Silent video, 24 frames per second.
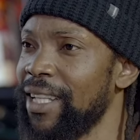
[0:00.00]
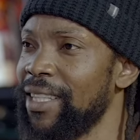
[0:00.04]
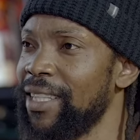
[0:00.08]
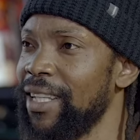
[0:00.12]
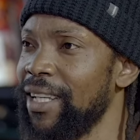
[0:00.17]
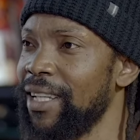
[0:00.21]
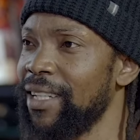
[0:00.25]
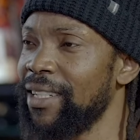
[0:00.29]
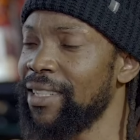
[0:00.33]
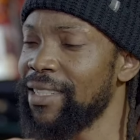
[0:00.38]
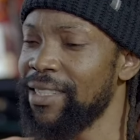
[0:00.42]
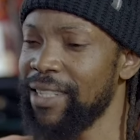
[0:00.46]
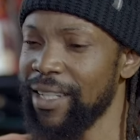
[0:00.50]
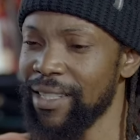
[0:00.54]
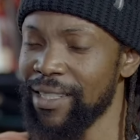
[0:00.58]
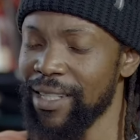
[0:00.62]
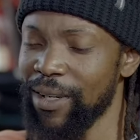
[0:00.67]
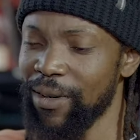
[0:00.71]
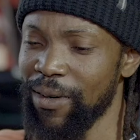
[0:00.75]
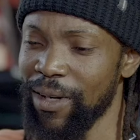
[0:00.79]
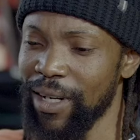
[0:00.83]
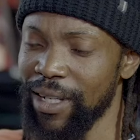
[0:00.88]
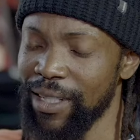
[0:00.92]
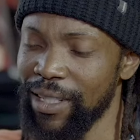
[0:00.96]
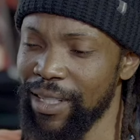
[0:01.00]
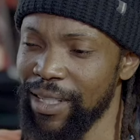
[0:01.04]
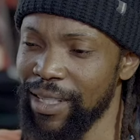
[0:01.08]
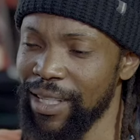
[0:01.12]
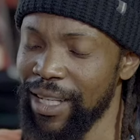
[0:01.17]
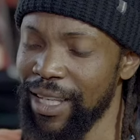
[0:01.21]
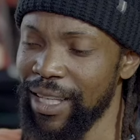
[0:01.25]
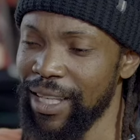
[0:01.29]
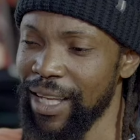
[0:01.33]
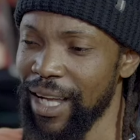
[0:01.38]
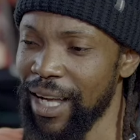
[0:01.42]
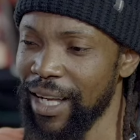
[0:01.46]
I think, just
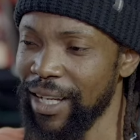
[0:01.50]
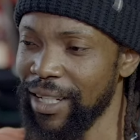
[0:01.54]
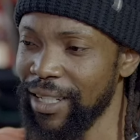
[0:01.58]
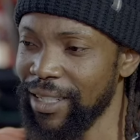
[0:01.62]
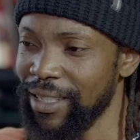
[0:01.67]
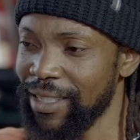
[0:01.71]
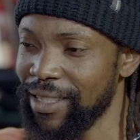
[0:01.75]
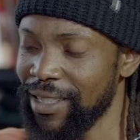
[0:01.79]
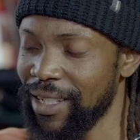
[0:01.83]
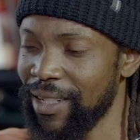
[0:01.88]
the young